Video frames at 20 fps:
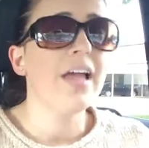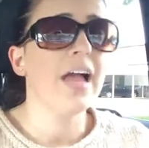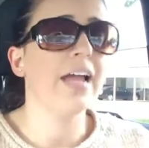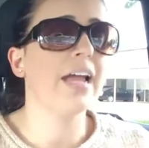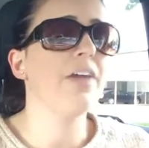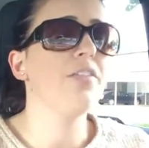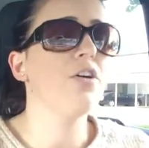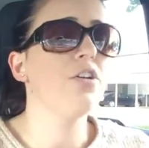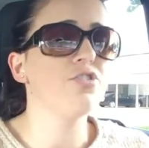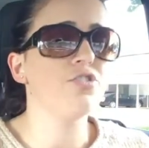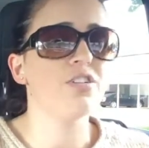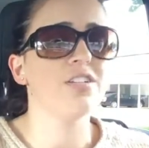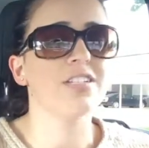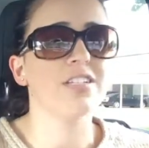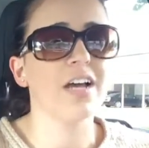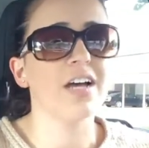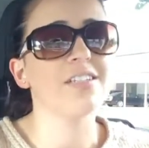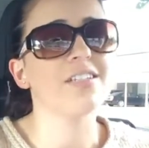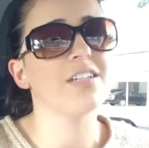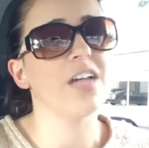Again, those are
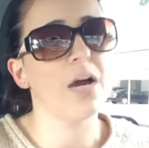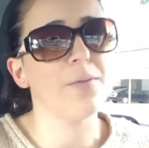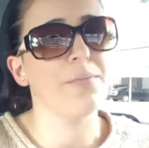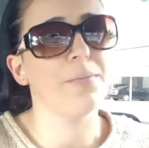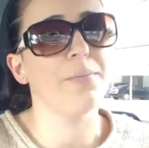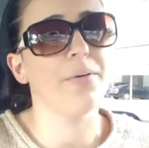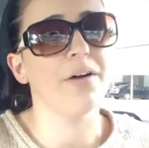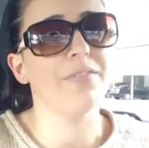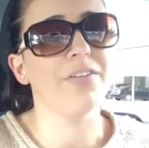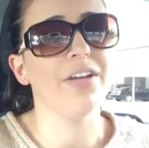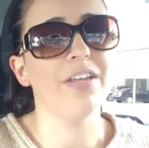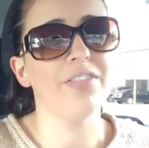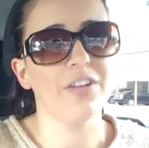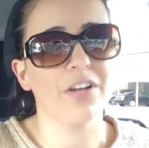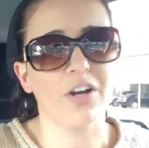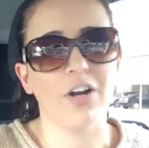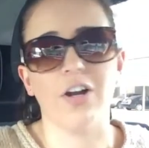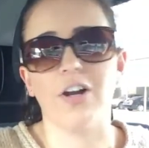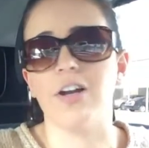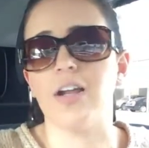discussed up above in
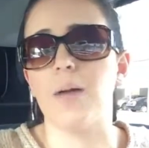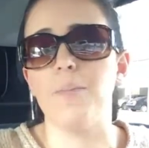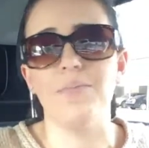the card.